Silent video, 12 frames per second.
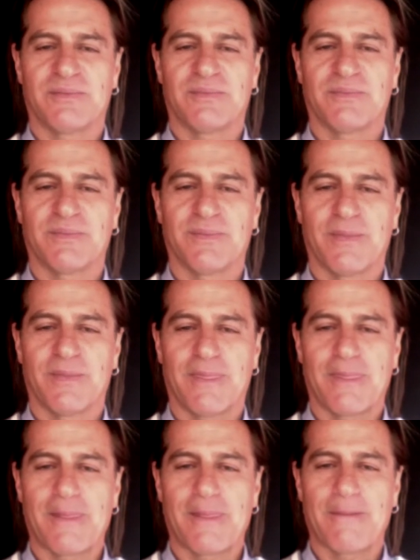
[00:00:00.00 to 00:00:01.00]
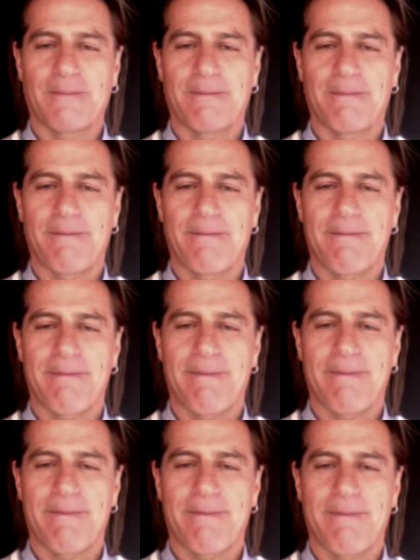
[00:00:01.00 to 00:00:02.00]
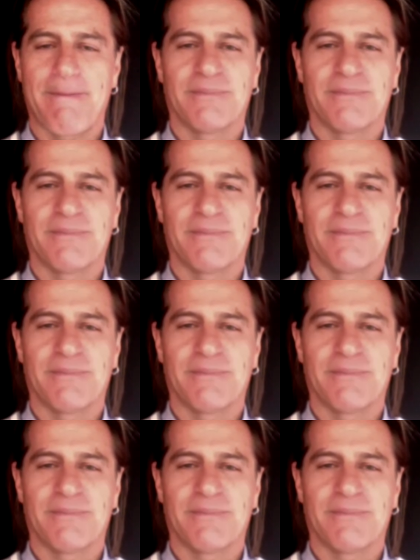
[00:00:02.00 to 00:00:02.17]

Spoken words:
Nobody speaks.